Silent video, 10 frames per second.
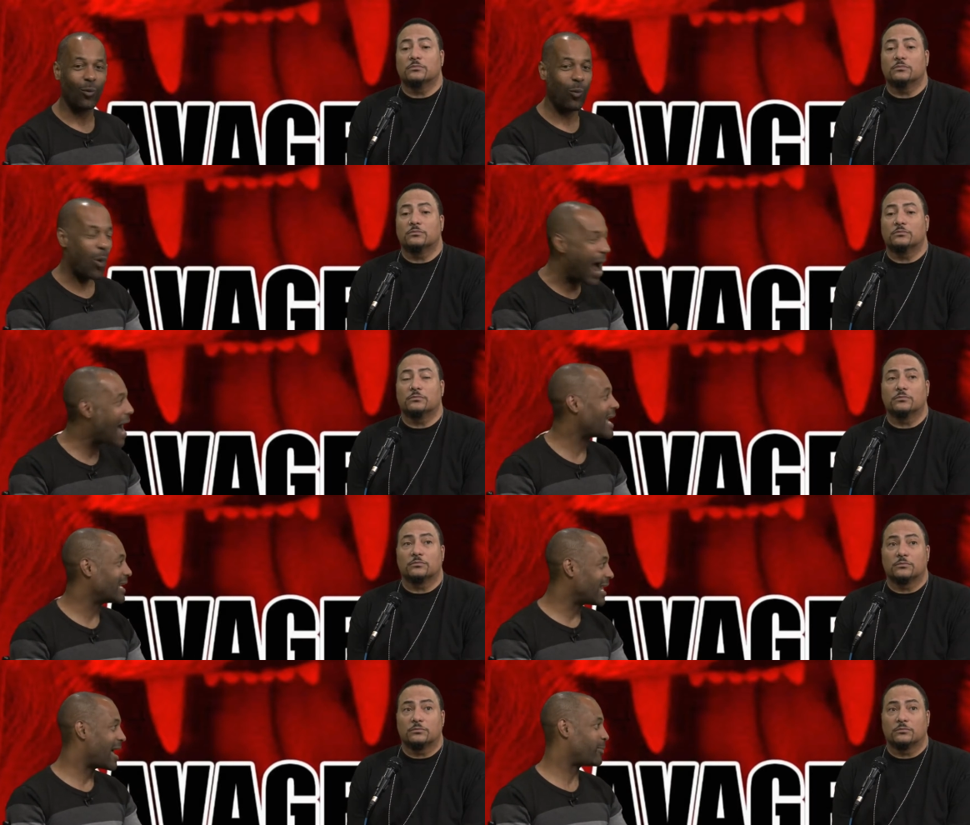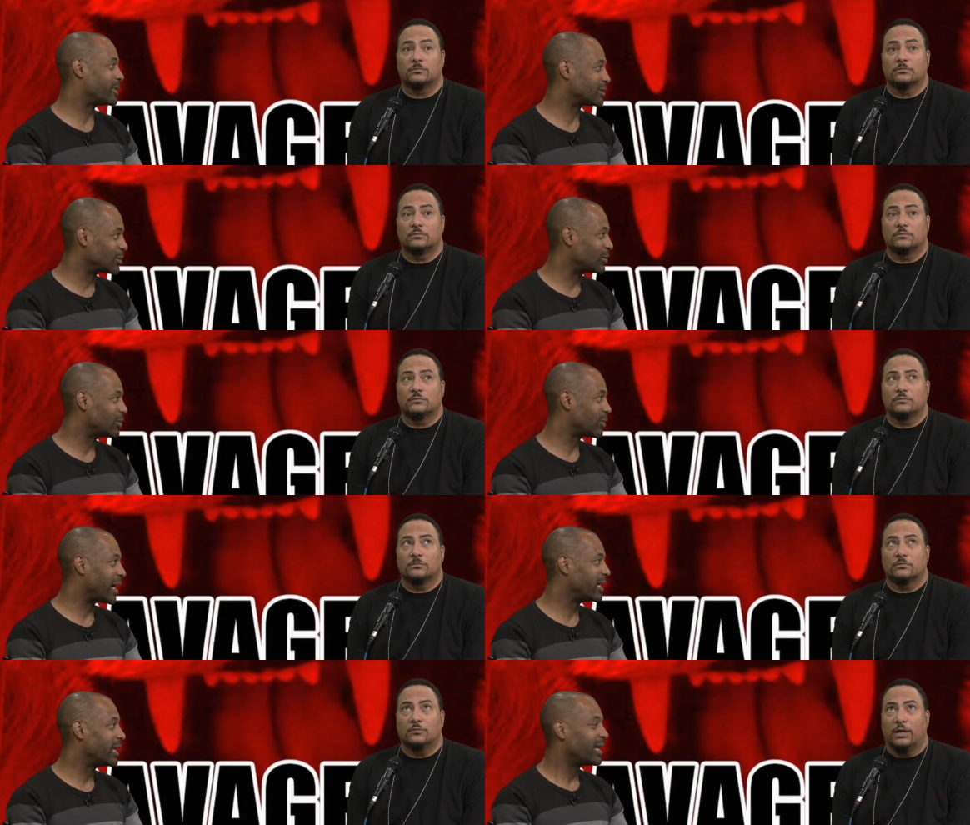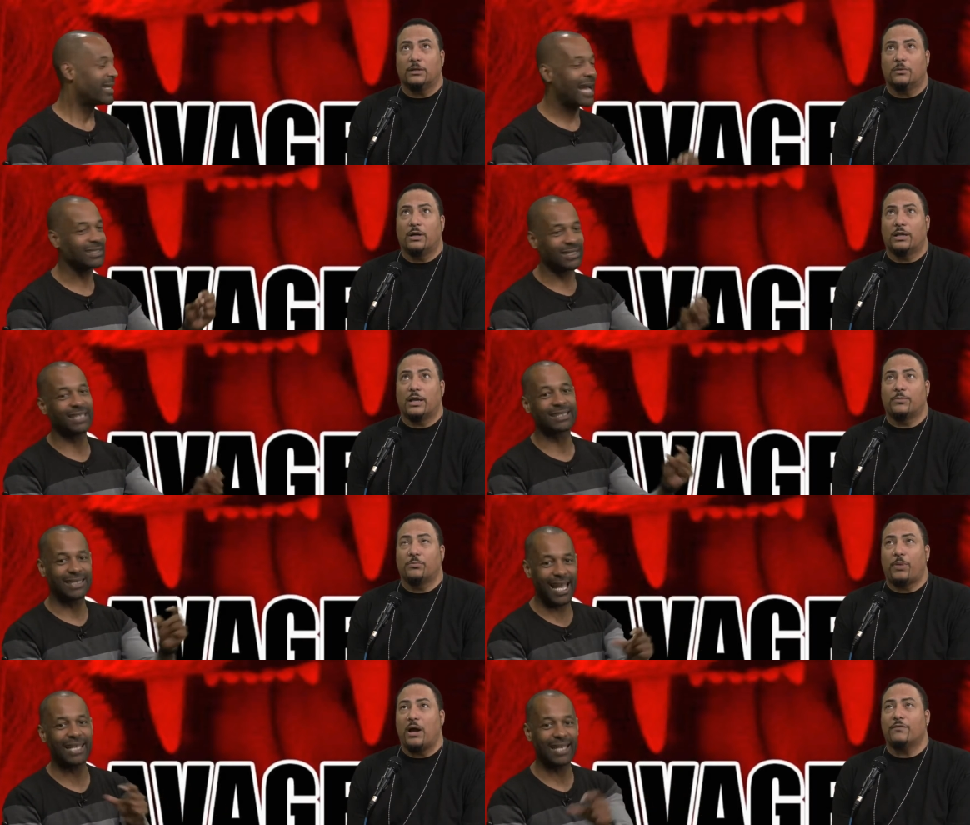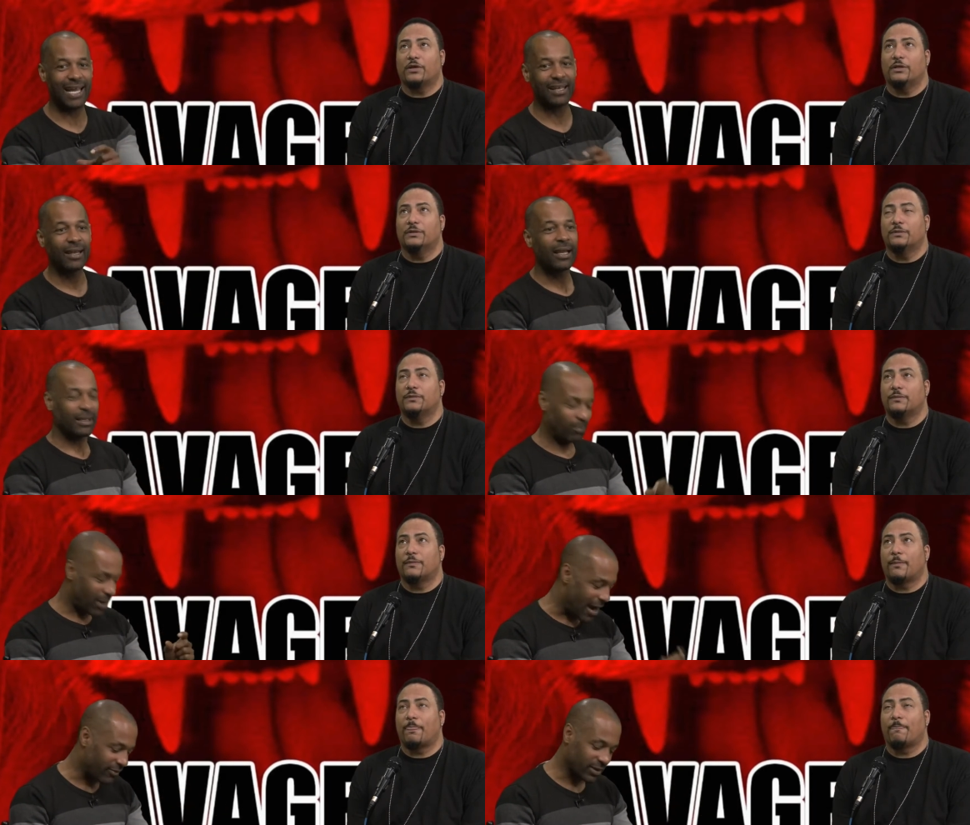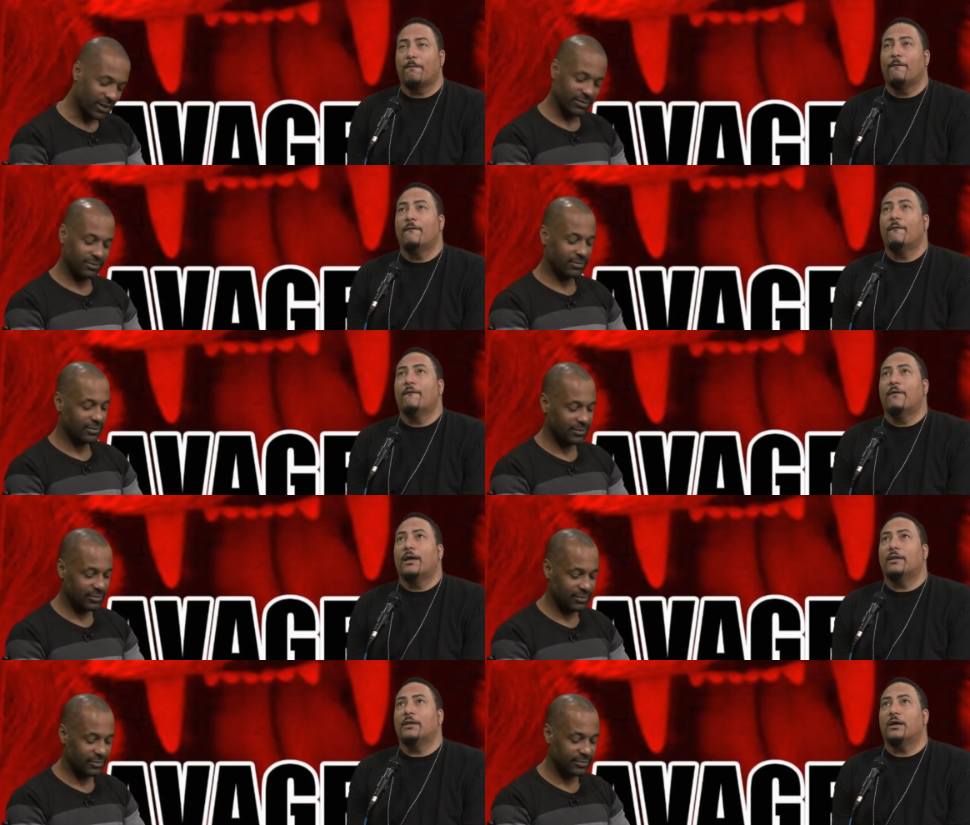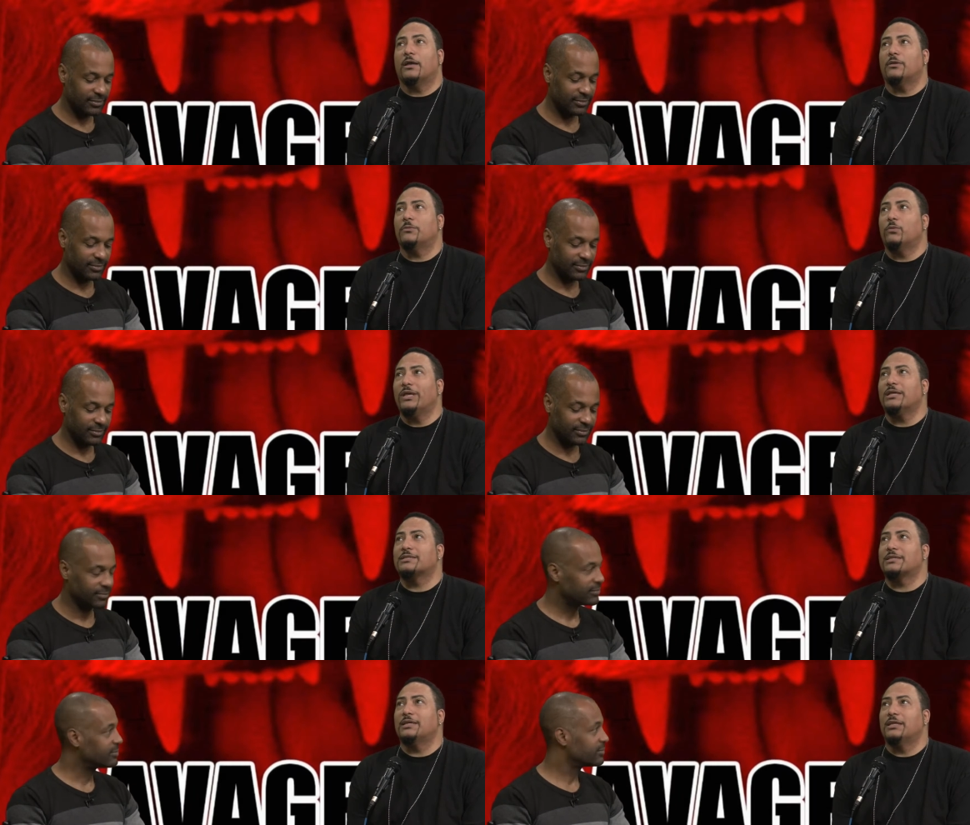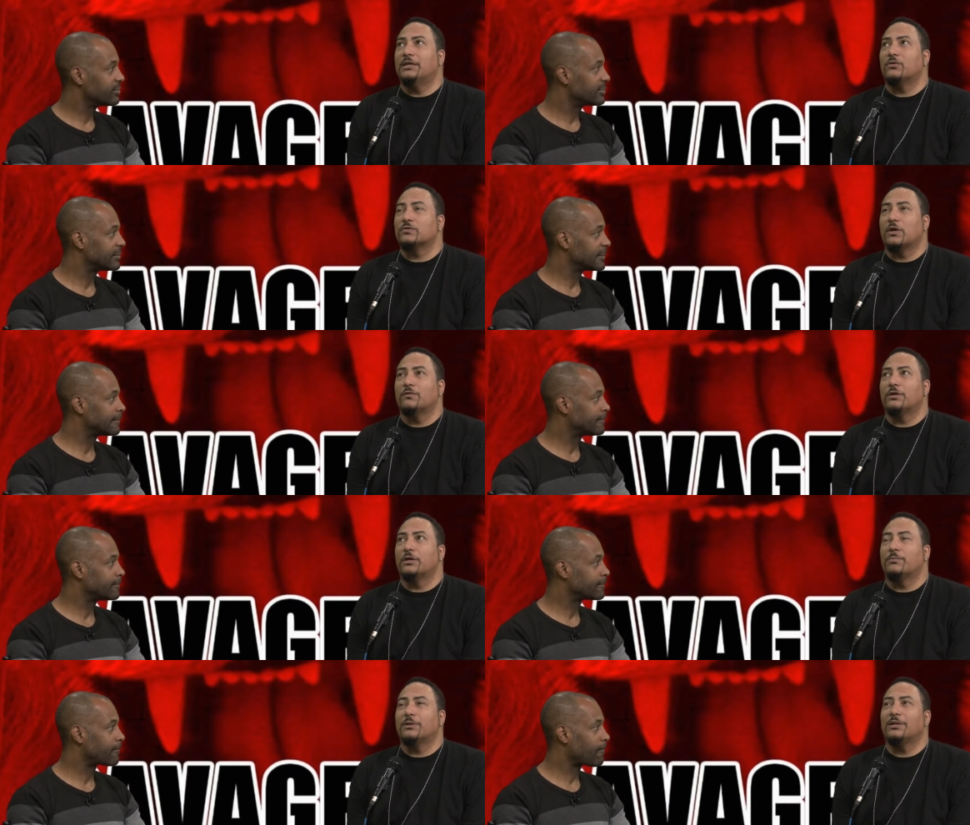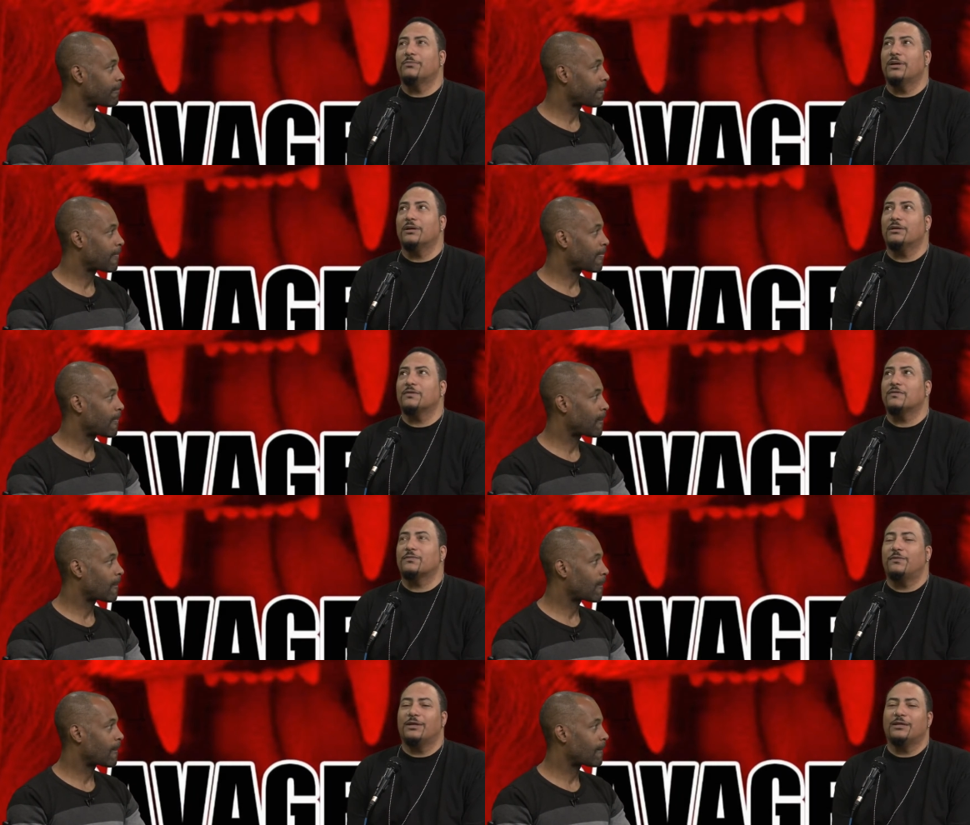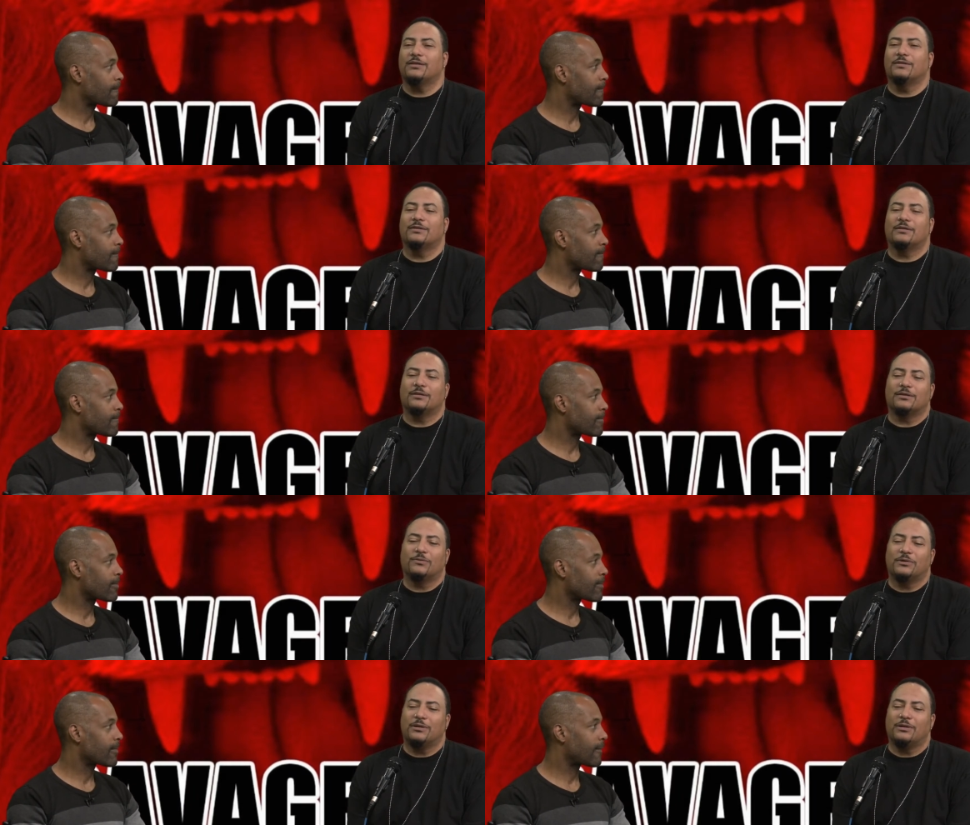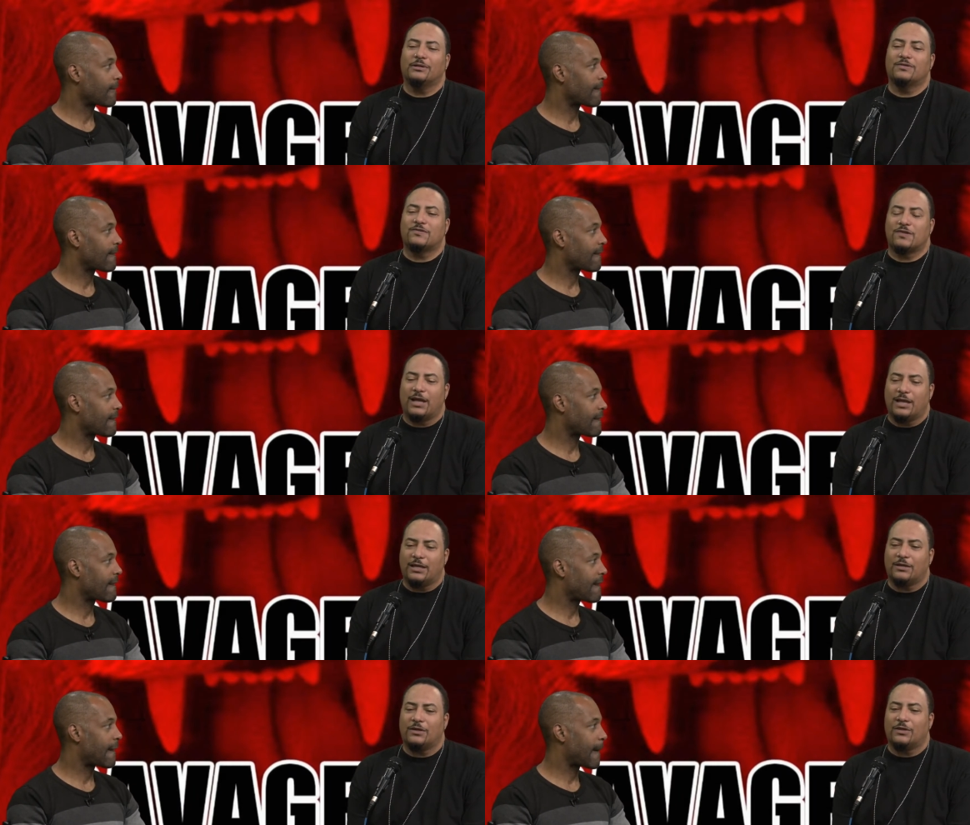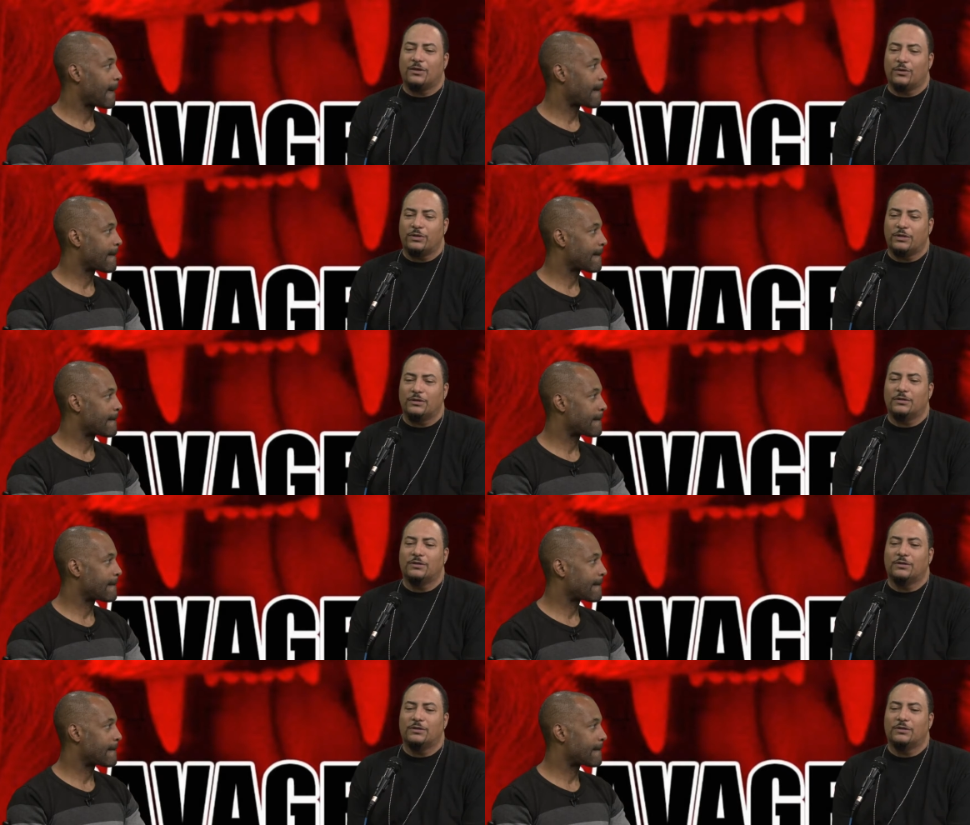Speaker 1: why it happened too, right? Not, just that, poverty. not poverty.
Speaker 2: And uh, we could send needles over there, but America's fucking. Uh, we're a giant, gloated,